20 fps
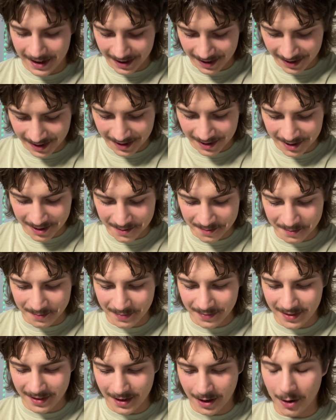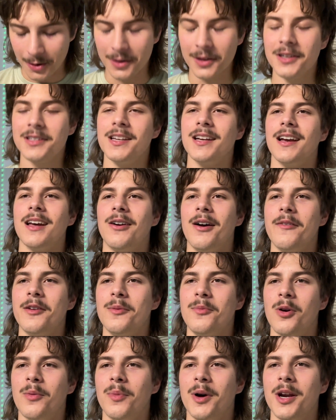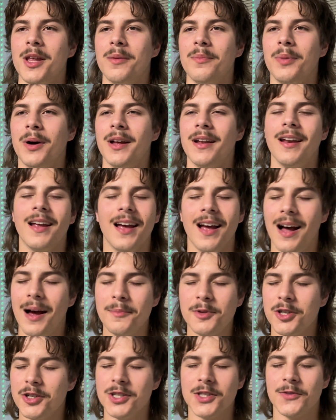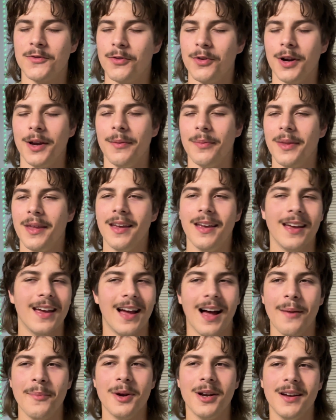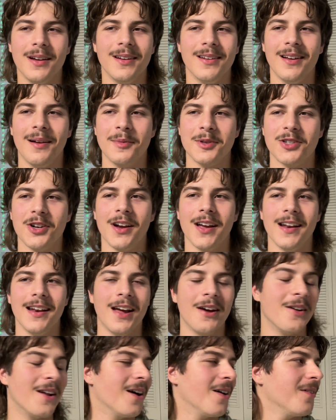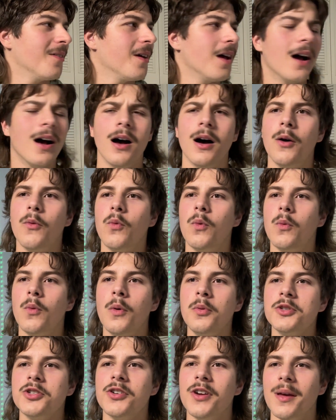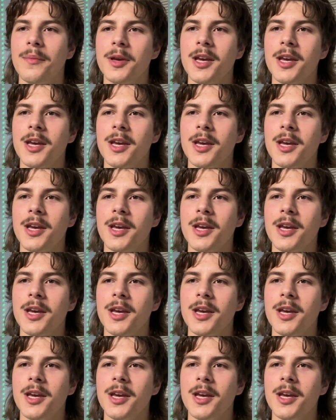Oh, it looks like I don't have any more money, but I'm sure it's free. I'm gonna start heading out now. What was your name